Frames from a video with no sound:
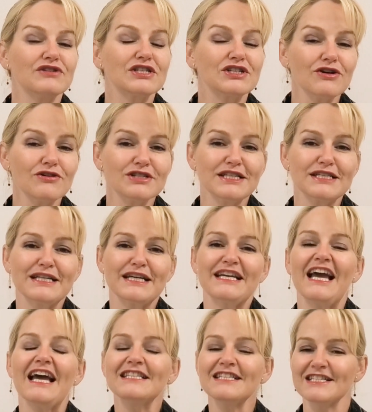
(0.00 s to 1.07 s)

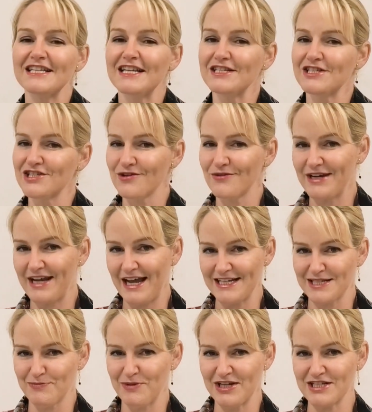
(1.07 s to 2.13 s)
viscosity and sensory
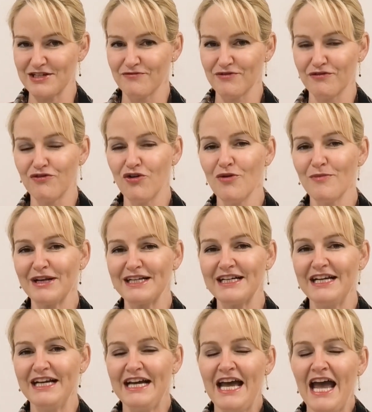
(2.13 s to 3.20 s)
aspects of the
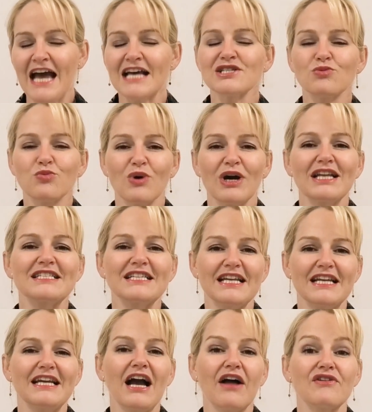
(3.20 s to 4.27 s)
formula as well as
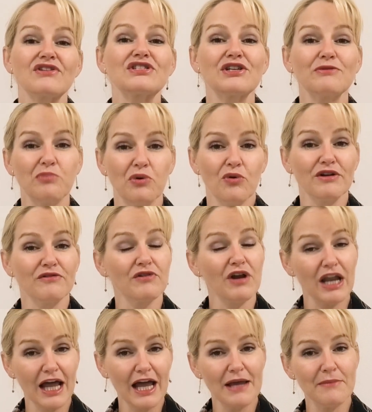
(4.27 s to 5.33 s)
any other supportive
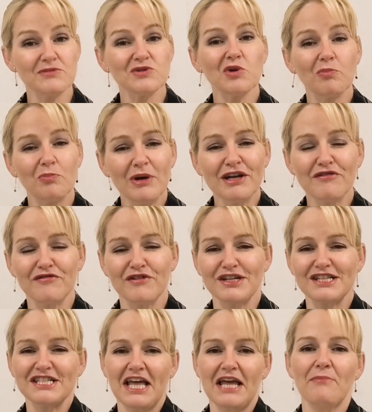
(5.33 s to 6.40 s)
claims or
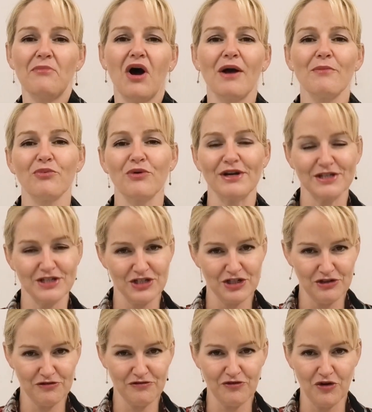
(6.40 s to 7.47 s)
benefits they might bring
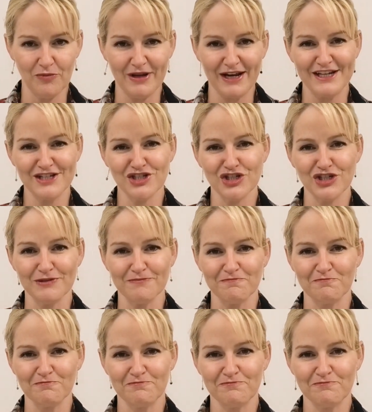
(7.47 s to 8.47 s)
to your formulation.